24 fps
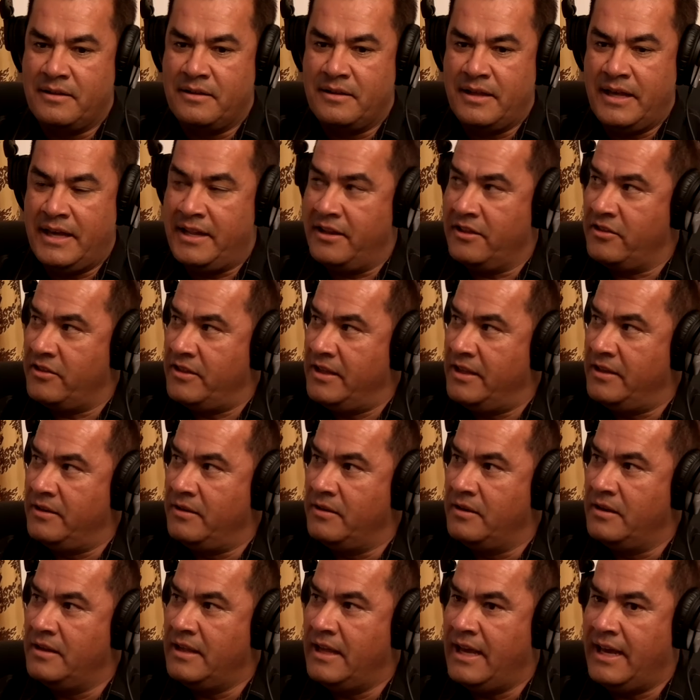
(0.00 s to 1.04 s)

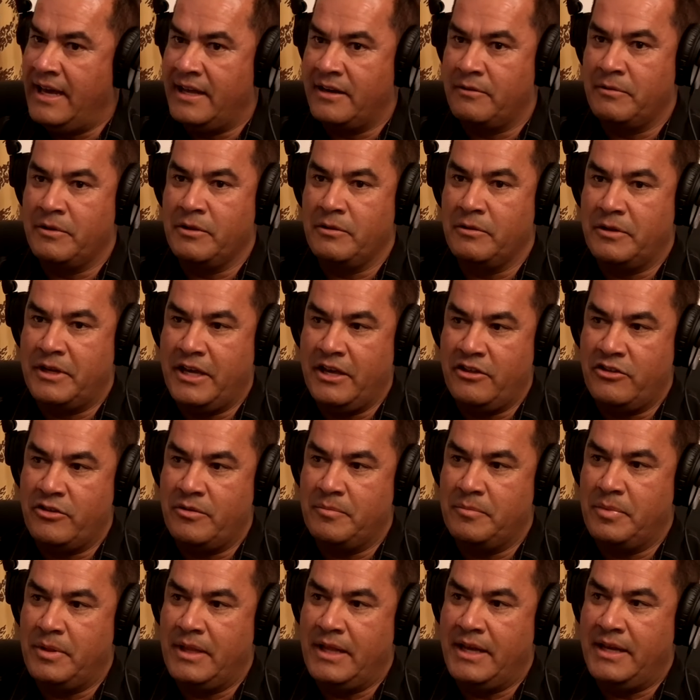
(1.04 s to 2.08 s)
Edison had a
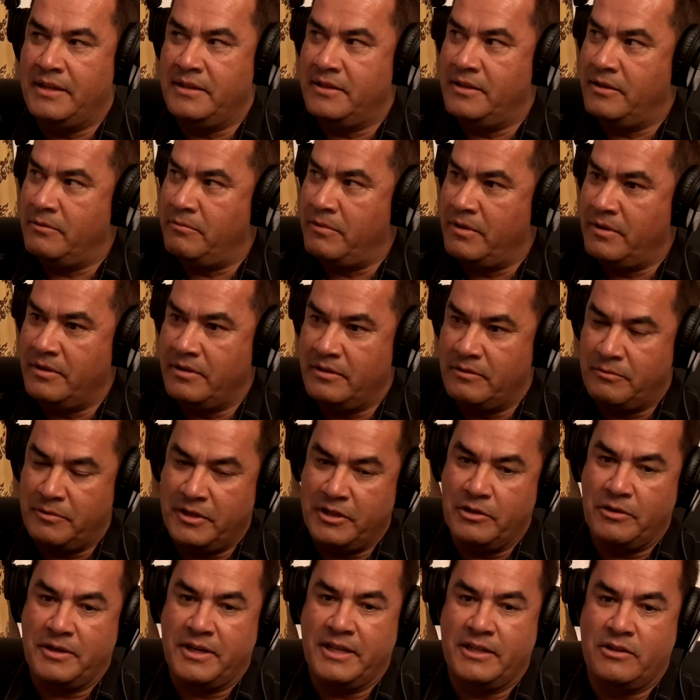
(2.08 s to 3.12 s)
relocation plan to re-
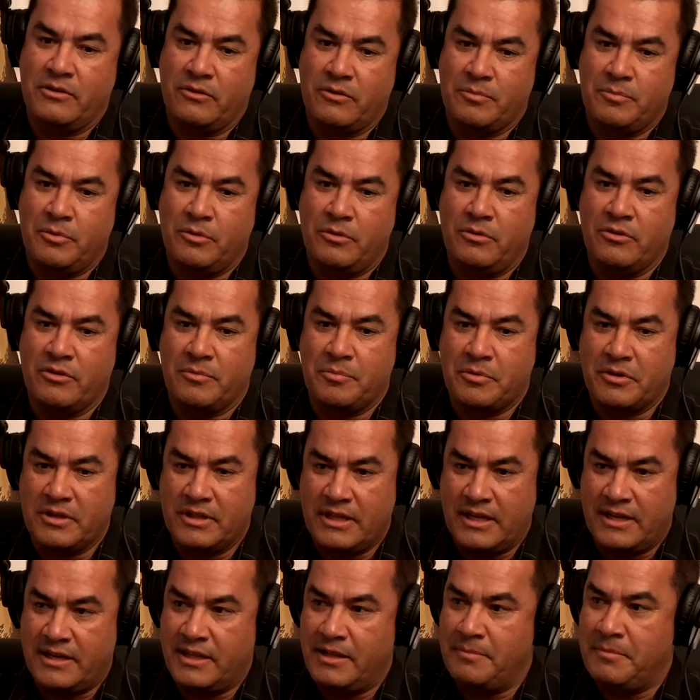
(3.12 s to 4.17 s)
relocate those poles, put a
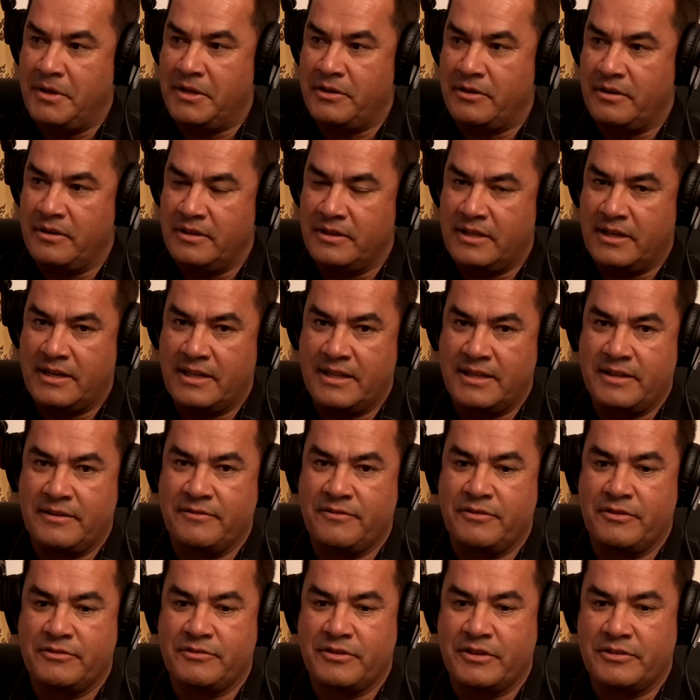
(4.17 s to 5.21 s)
lot of them, un- a lot of that
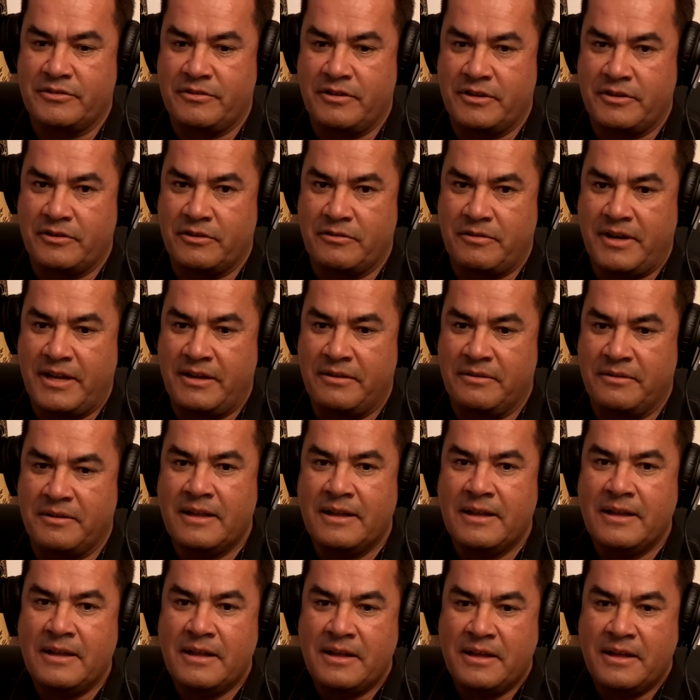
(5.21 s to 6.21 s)
infrastructure underground.